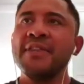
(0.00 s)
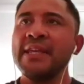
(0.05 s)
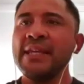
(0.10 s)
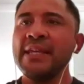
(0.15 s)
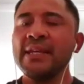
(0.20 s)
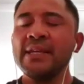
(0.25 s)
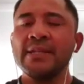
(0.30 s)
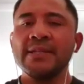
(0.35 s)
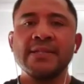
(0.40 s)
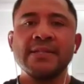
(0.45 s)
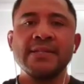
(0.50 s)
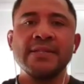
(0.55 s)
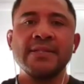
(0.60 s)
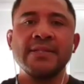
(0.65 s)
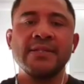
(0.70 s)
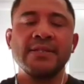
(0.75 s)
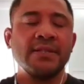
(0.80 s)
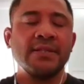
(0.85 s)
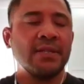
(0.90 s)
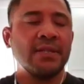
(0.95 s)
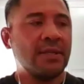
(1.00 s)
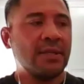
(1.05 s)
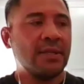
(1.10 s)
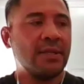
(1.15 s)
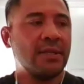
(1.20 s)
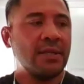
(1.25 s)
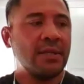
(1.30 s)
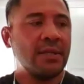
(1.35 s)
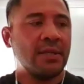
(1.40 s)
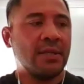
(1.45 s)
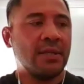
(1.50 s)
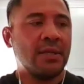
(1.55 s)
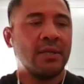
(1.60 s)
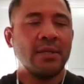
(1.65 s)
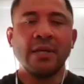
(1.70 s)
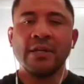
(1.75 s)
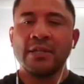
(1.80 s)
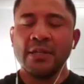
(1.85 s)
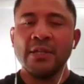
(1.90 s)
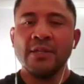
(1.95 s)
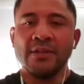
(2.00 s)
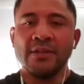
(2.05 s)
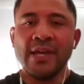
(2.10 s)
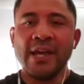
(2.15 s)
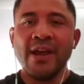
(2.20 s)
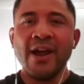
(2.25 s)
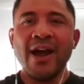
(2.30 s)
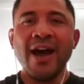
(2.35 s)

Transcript: think it's like they